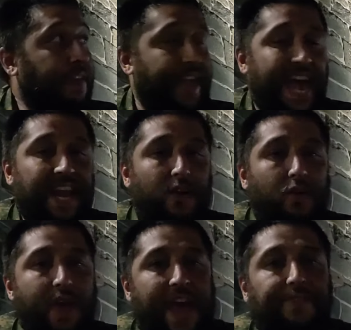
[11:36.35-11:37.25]
that
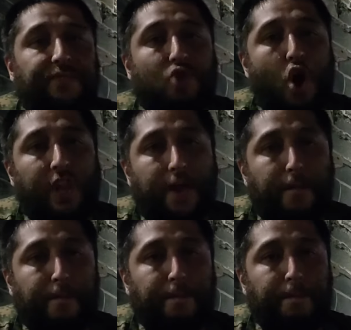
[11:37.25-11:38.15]
had stolen
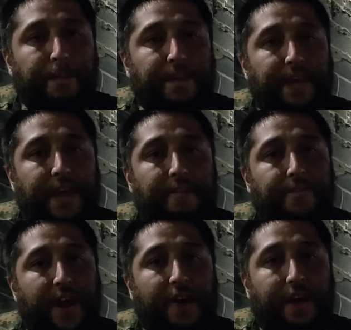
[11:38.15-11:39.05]
a
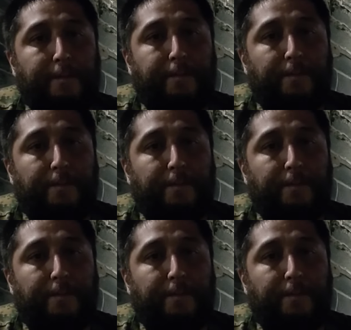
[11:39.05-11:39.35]
very